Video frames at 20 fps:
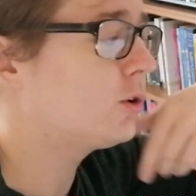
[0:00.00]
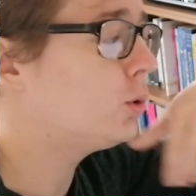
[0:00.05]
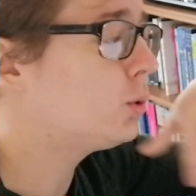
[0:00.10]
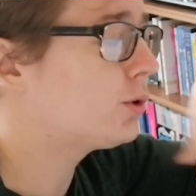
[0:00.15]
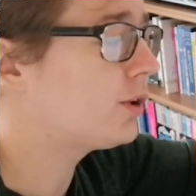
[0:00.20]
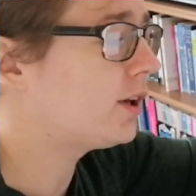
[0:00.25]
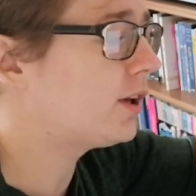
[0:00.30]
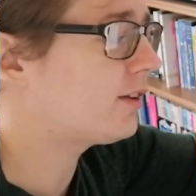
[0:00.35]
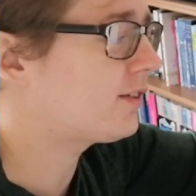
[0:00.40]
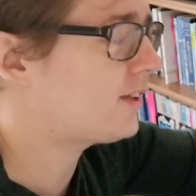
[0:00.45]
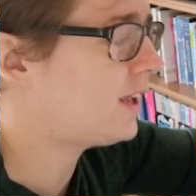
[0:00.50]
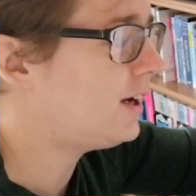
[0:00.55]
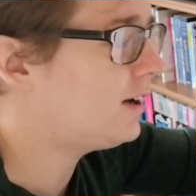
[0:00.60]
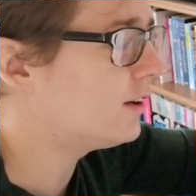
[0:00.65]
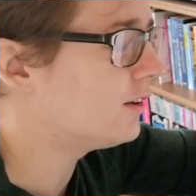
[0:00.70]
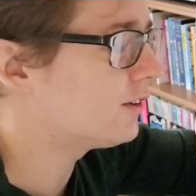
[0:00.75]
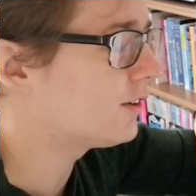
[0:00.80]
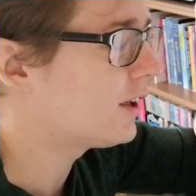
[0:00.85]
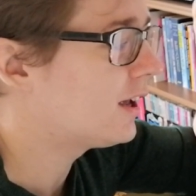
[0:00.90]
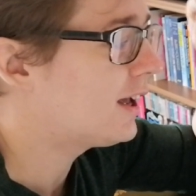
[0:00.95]
It's called The
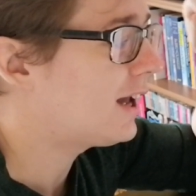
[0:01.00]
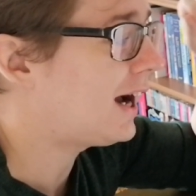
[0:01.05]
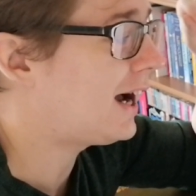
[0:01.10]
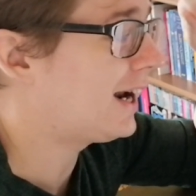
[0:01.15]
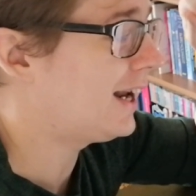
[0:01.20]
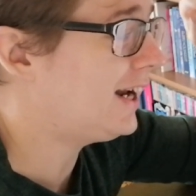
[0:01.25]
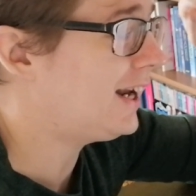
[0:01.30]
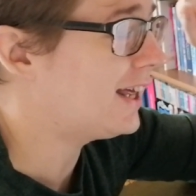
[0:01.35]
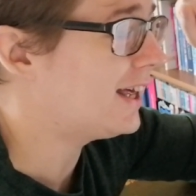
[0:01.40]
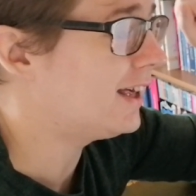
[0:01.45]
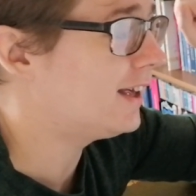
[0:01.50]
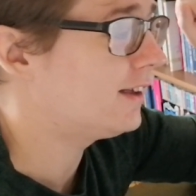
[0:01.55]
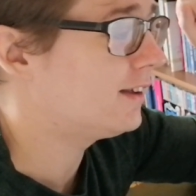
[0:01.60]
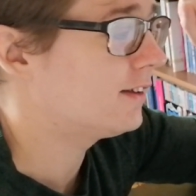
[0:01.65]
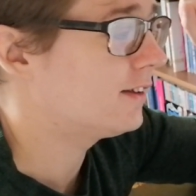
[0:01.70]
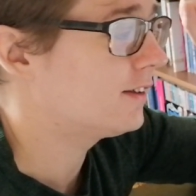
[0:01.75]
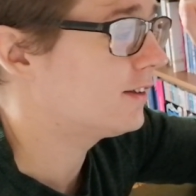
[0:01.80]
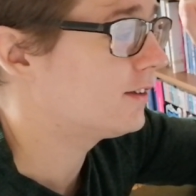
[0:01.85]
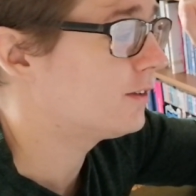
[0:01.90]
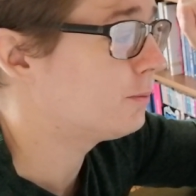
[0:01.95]
Descenders, and in
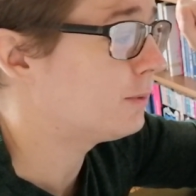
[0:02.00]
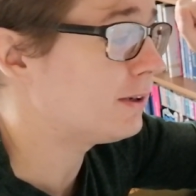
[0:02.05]
it,